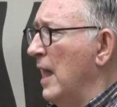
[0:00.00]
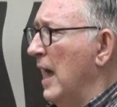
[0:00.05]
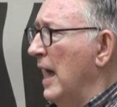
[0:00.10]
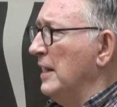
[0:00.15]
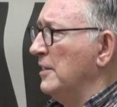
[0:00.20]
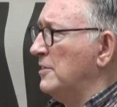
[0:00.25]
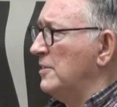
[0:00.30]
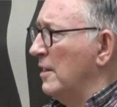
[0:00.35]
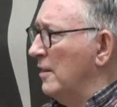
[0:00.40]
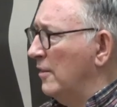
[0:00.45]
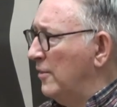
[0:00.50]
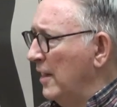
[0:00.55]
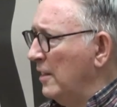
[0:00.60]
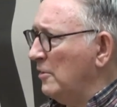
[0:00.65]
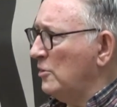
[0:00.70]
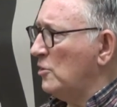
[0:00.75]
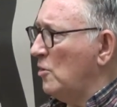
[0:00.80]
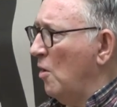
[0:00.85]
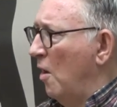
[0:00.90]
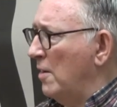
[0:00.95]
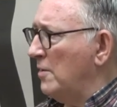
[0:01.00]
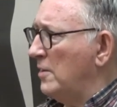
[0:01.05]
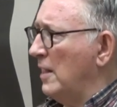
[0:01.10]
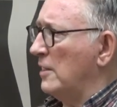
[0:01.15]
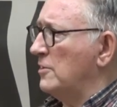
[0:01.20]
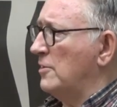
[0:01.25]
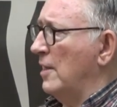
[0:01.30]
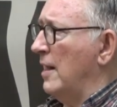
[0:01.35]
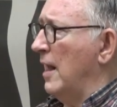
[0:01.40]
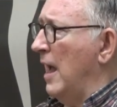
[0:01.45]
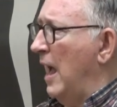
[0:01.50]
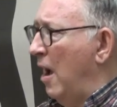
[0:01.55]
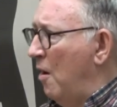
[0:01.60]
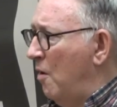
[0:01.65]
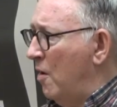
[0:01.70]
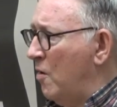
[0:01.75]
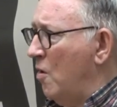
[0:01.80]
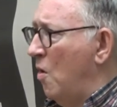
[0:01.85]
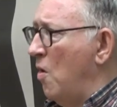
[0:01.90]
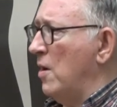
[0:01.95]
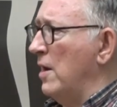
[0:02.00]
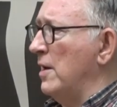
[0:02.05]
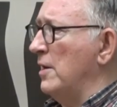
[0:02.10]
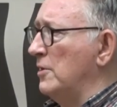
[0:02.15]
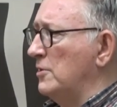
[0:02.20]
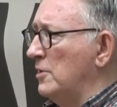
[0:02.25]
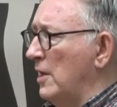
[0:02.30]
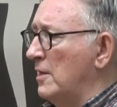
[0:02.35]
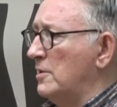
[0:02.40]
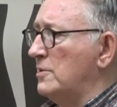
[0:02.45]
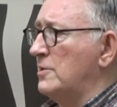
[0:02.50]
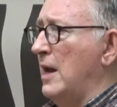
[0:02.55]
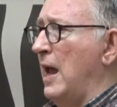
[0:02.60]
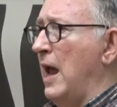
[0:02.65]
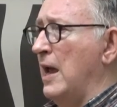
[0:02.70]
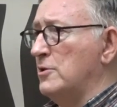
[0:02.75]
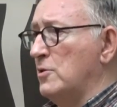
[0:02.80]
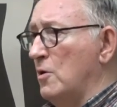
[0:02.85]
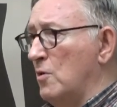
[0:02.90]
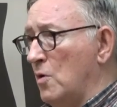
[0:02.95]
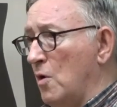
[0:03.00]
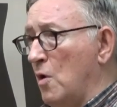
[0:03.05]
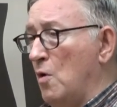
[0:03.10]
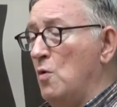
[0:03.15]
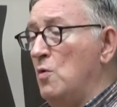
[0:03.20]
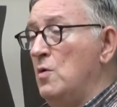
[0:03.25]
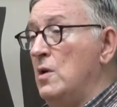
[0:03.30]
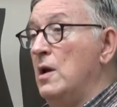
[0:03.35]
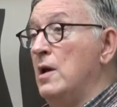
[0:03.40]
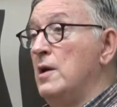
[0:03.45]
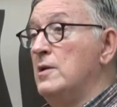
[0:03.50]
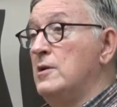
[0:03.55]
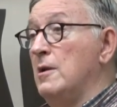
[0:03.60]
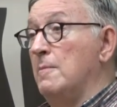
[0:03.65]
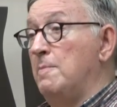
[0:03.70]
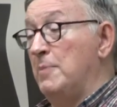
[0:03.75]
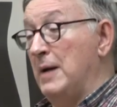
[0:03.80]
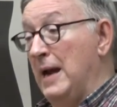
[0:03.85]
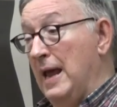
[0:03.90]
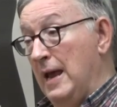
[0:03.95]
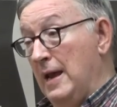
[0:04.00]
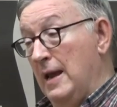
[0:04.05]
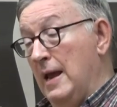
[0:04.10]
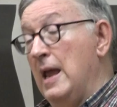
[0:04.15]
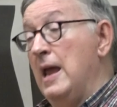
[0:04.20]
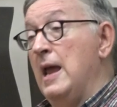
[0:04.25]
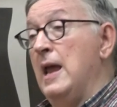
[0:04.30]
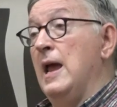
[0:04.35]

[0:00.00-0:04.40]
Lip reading: And it's in this context that our organization has a role to play.